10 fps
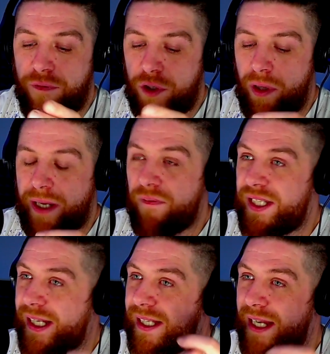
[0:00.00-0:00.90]
So like
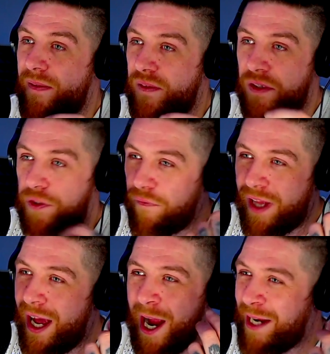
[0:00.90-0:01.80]
16ths and stuff
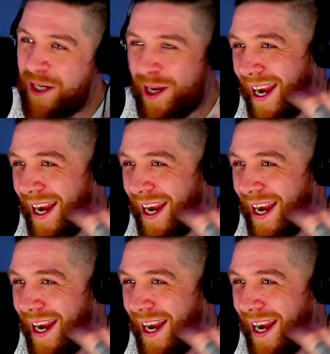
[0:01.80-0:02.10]
like that.